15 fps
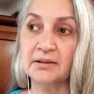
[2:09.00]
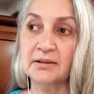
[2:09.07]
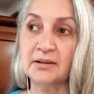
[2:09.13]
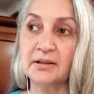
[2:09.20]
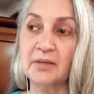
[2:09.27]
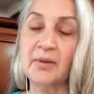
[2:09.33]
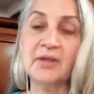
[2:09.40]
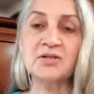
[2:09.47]

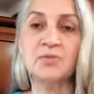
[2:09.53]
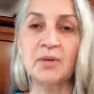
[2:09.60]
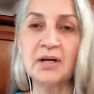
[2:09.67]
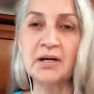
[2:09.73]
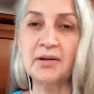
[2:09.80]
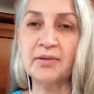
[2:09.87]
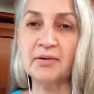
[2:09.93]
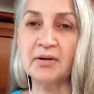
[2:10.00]
about 20
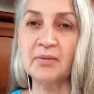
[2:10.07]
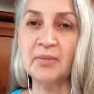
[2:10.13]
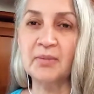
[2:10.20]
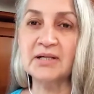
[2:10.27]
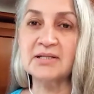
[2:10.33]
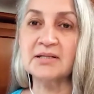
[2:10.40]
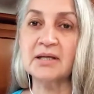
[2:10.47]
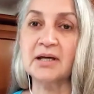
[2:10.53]
to 30
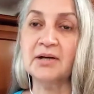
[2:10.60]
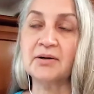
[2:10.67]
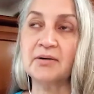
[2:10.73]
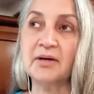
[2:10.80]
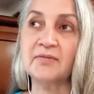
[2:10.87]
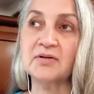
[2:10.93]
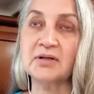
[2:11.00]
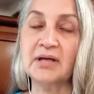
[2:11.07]
minutes later,
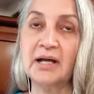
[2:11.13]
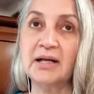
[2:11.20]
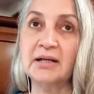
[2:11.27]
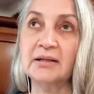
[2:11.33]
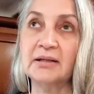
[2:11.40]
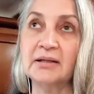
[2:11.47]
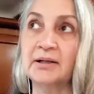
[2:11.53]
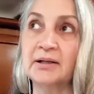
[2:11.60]
after getting
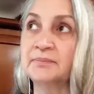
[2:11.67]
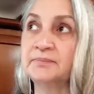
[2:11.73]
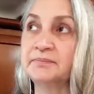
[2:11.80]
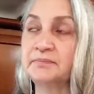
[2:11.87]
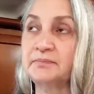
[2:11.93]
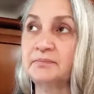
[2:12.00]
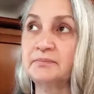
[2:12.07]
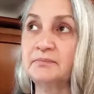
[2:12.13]
there,
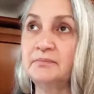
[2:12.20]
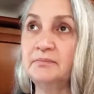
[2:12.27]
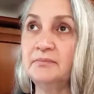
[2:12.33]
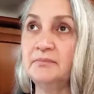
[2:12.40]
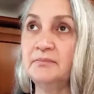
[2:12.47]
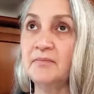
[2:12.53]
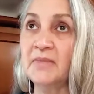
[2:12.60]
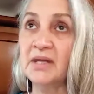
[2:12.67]

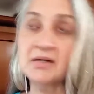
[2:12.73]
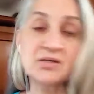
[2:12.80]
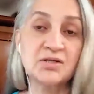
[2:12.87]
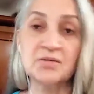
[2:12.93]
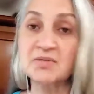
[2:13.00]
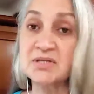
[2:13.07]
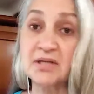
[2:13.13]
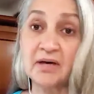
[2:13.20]
she
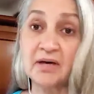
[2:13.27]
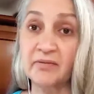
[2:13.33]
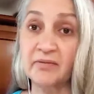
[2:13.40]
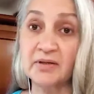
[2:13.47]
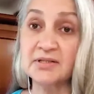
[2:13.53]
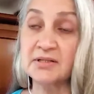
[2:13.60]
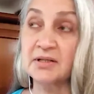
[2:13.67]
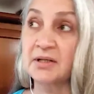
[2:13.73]
was
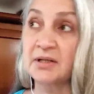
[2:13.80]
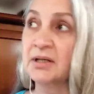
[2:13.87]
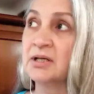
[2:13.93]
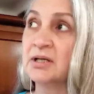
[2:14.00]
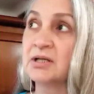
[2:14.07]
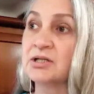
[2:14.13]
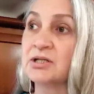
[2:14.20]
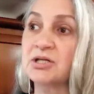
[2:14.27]
lifeless.
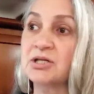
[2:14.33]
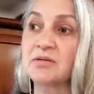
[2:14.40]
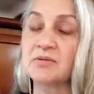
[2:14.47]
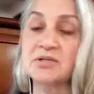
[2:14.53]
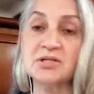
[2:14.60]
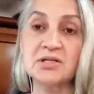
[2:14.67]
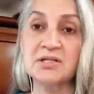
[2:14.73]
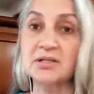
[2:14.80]
She
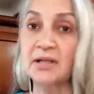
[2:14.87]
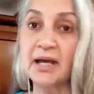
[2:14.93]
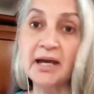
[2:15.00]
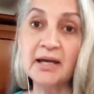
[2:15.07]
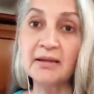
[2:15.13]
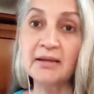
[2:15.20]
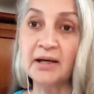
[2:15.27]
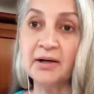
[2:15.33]
was just
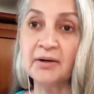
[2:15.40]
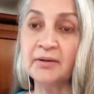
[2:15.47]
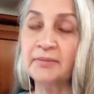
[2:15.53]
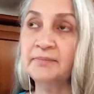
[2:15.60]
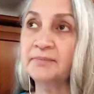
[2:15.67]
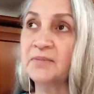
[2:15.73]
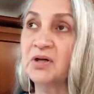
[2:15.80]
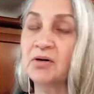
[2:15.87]
laying there,
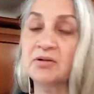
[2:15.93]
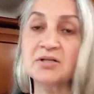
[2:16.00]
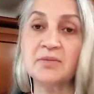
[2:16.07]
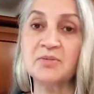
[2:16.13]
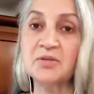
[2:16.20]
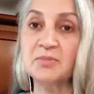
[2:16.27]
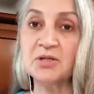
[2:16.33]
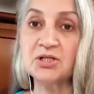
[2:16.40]
hooked up
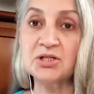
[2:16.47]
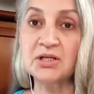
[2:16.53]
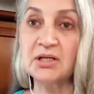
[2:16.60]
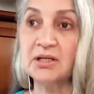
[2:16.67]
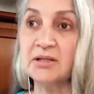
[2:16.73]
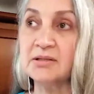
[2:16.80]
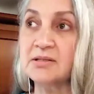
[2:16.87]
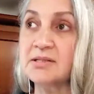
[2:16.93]
to
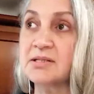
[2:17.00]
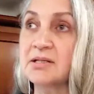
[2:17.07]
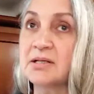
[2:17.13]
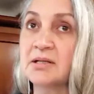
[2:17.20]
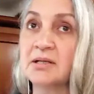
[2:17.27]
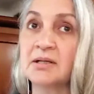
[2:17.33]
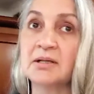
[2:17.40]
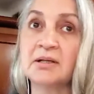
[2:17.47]
machines
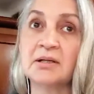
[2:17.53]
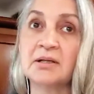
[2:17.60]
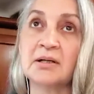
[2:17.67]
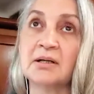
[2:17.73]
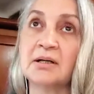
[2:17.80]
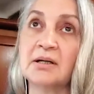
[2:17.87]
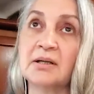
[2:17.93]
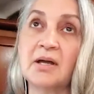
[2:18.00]

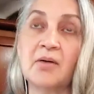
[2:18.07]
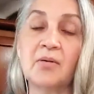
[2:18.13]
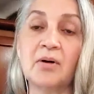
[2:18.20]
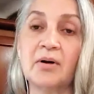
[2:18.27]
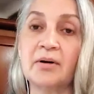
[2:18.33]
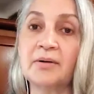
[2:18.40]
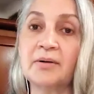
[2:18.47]
that were